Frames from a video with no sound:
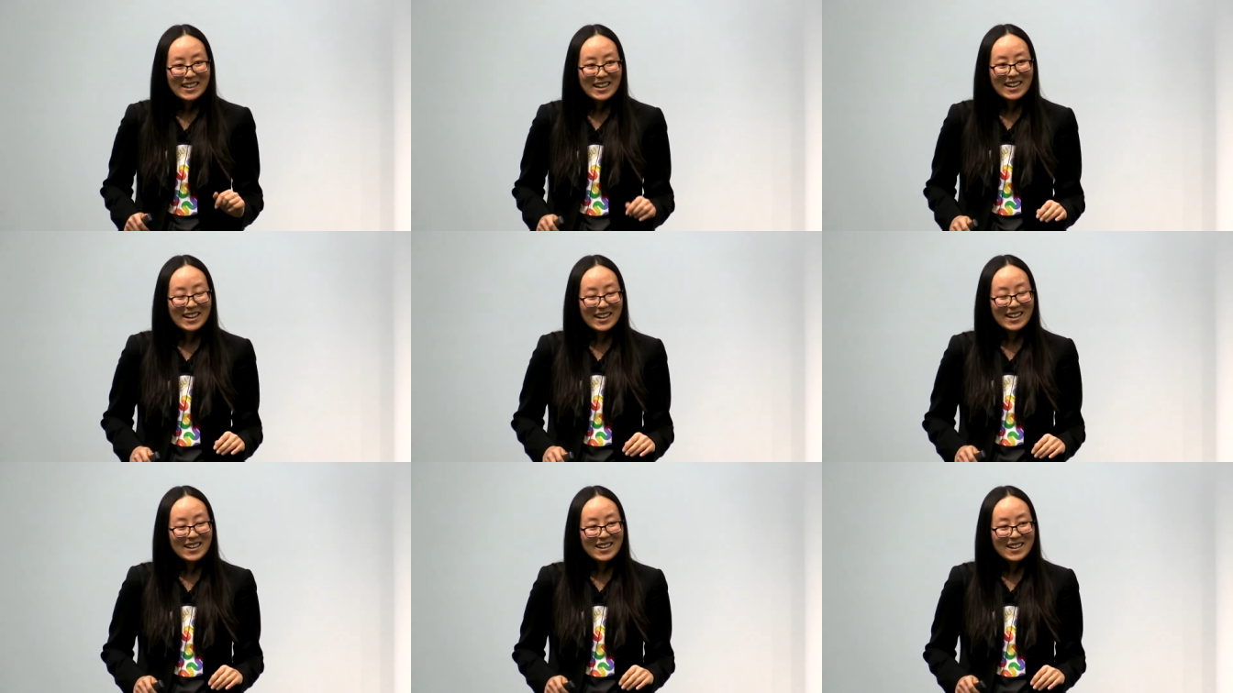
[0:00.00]

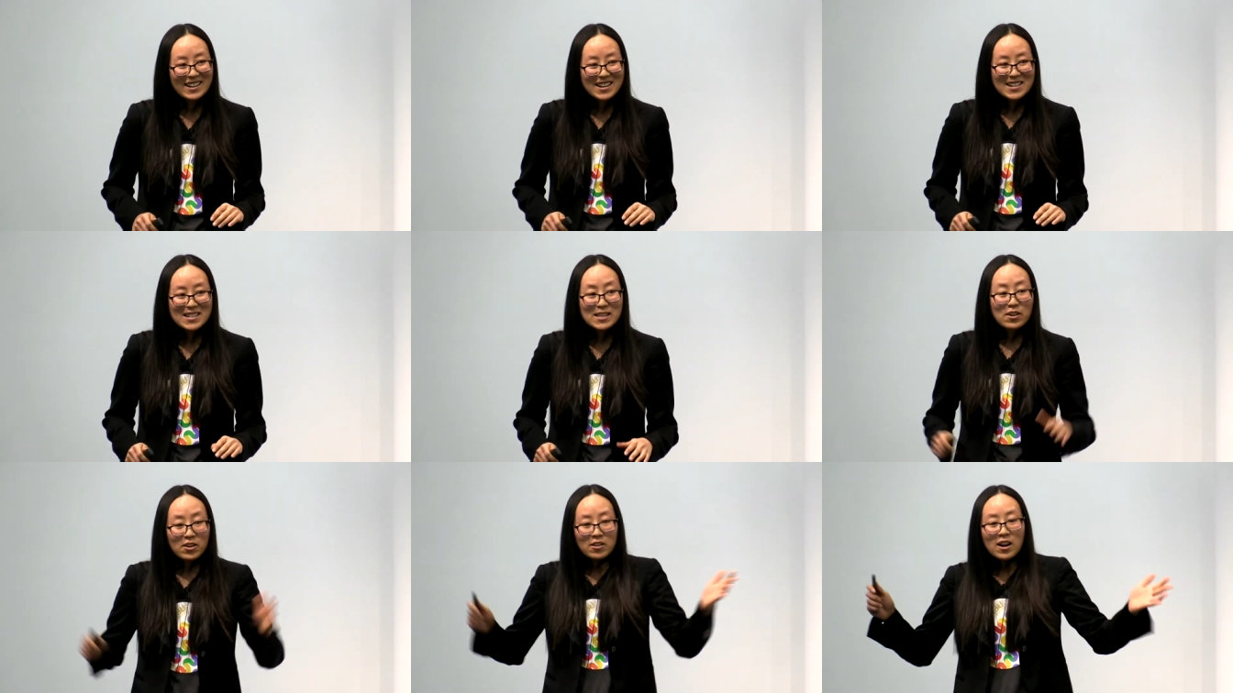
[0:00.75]
Uh,
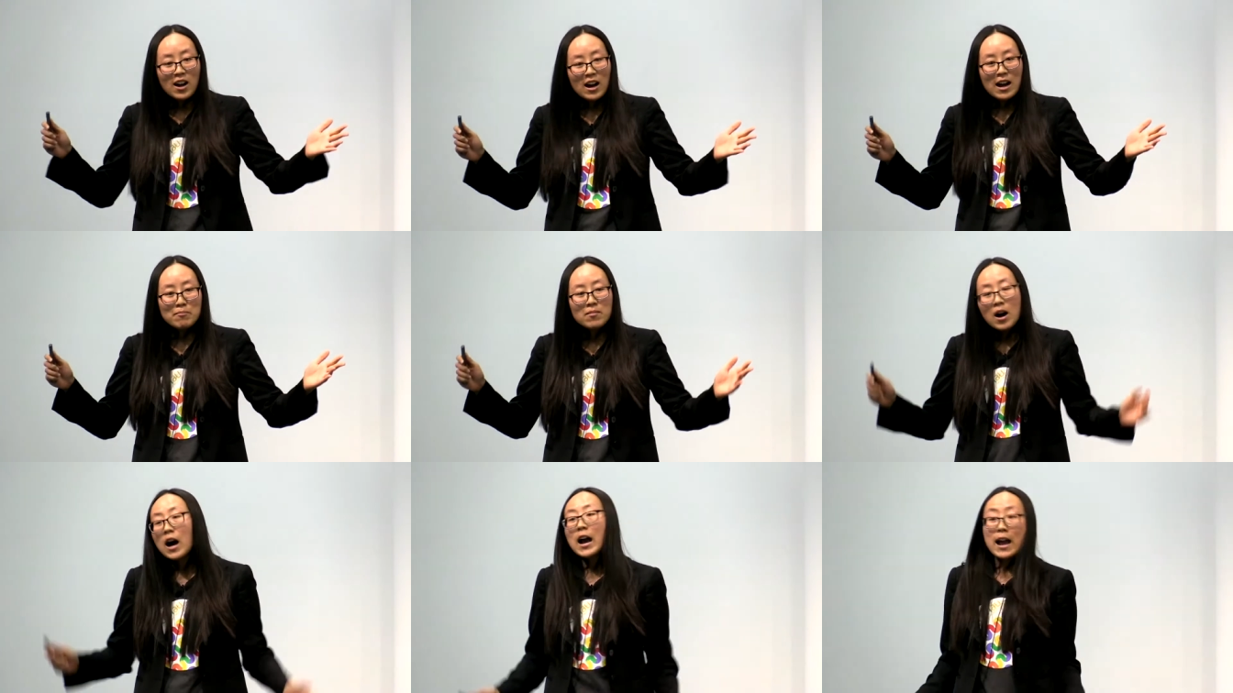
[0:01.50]
so
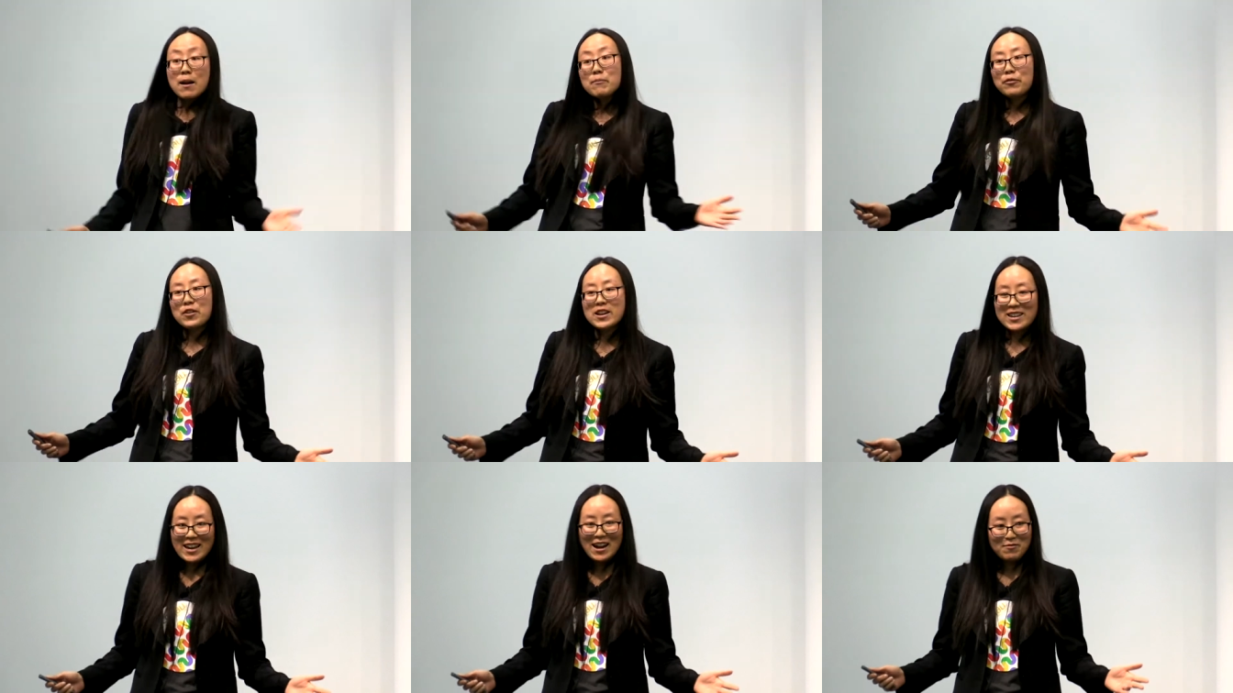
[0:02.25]
I'm, I am
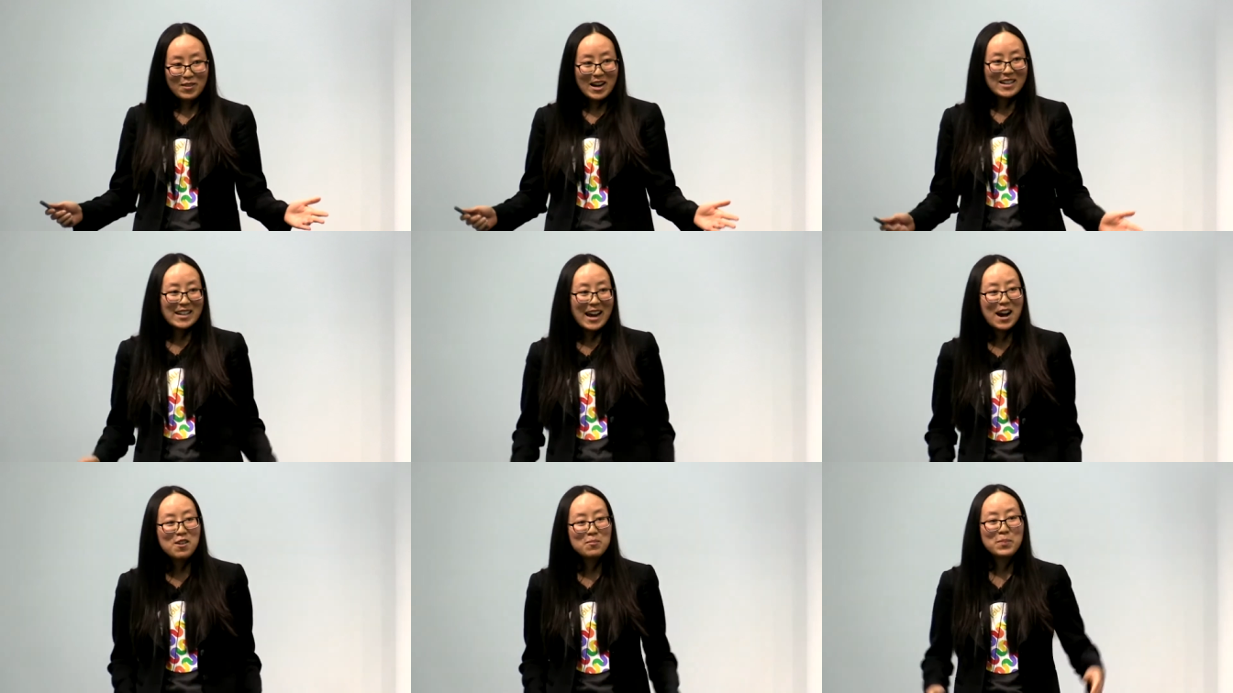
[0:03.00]
freaking out right
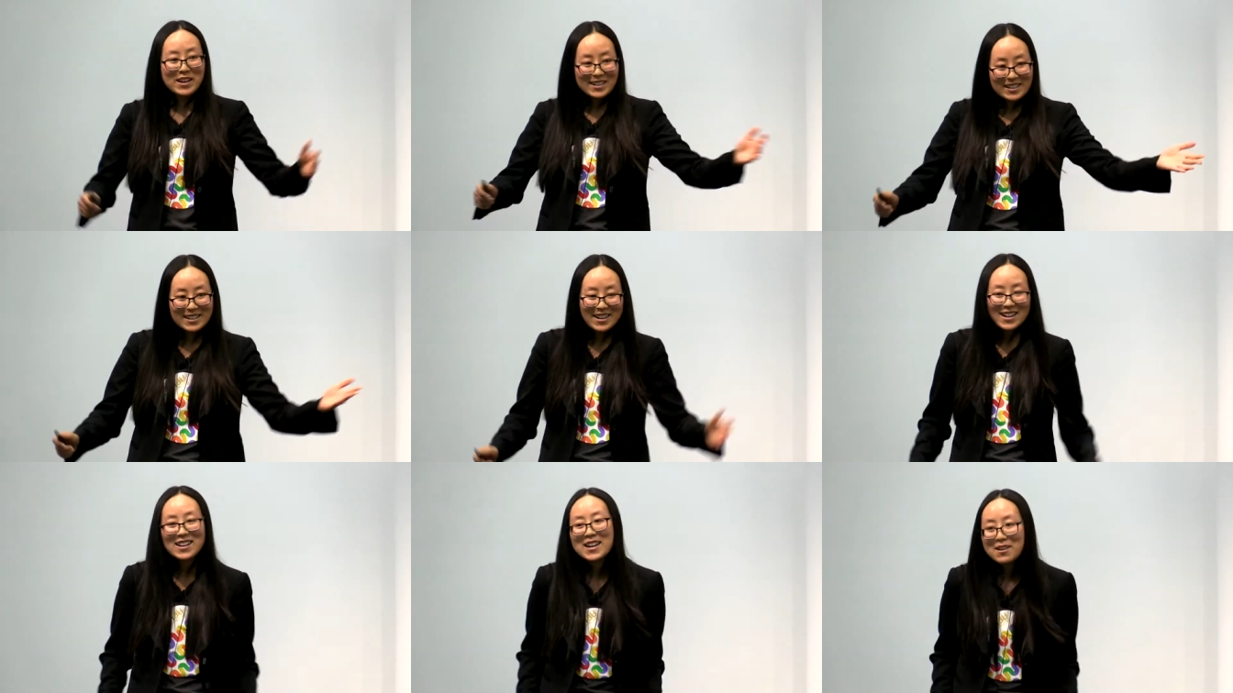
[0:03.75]
now, but
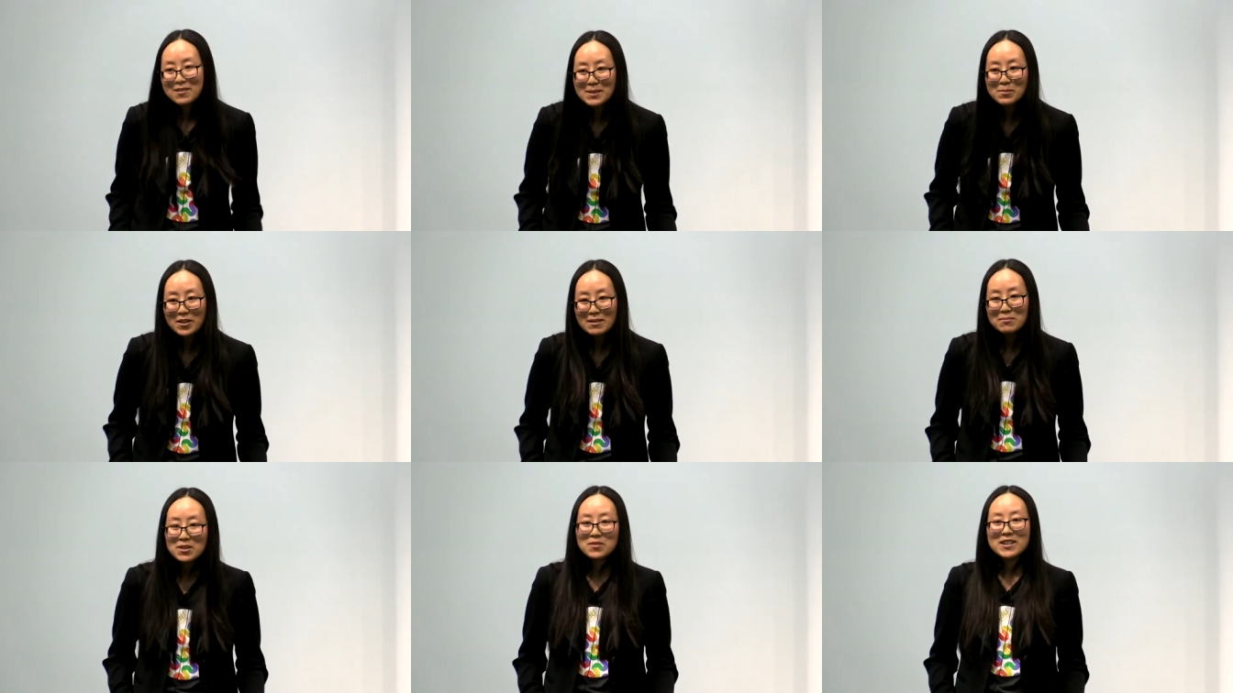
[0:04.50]
uh, here's what
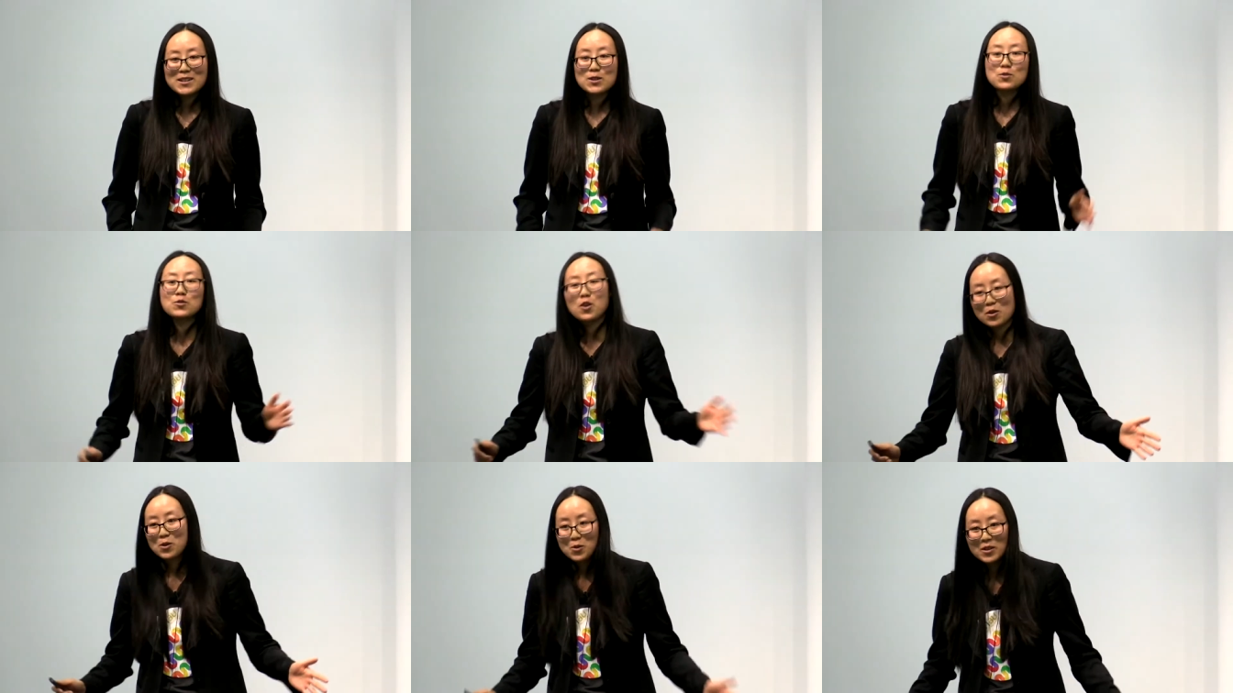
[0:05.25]
I'm doing to
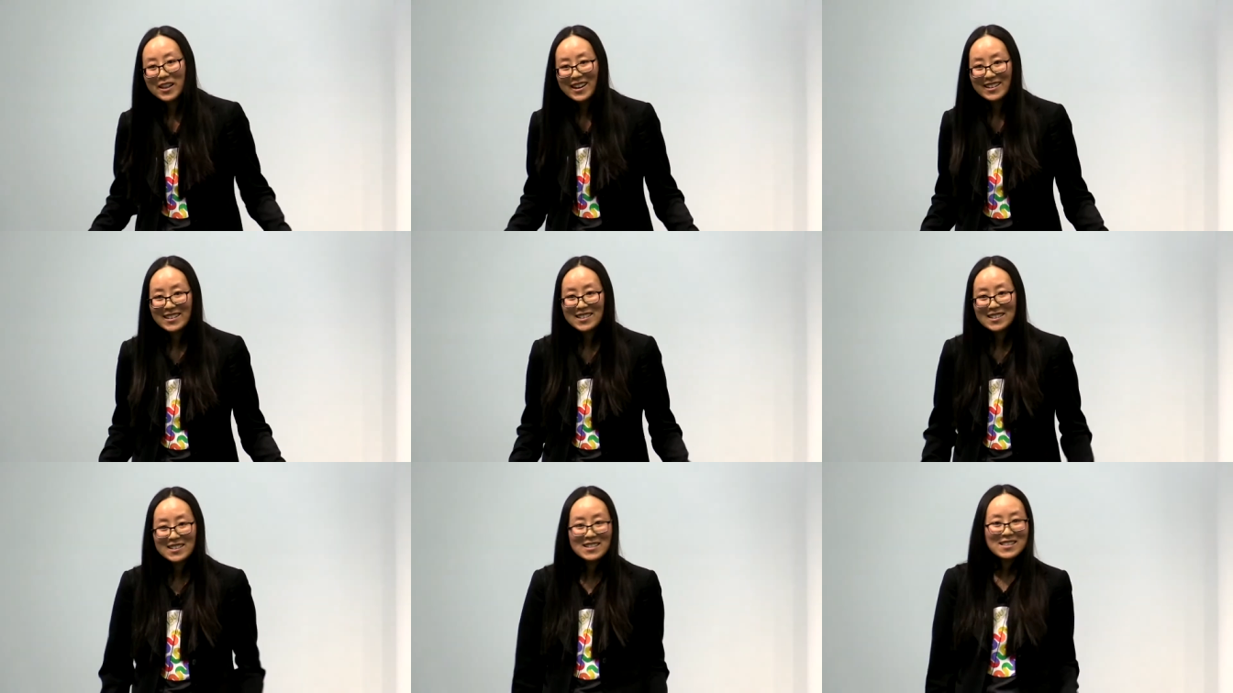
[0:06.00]
not look like
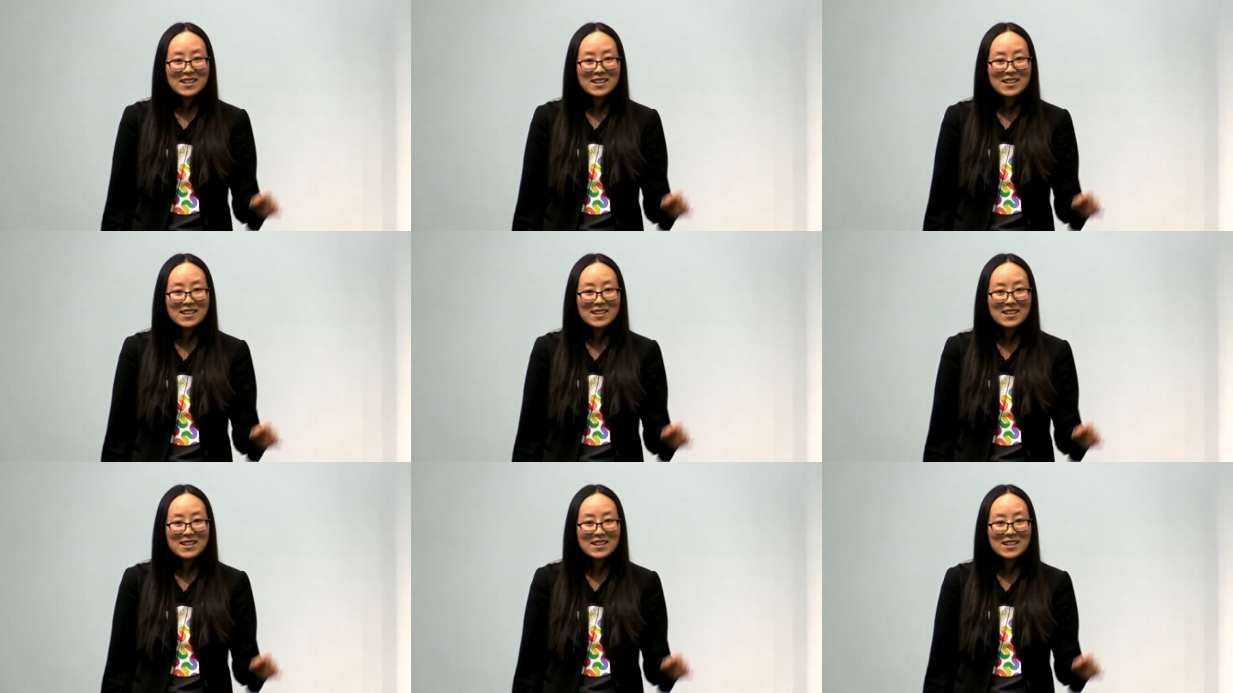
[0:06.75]
it.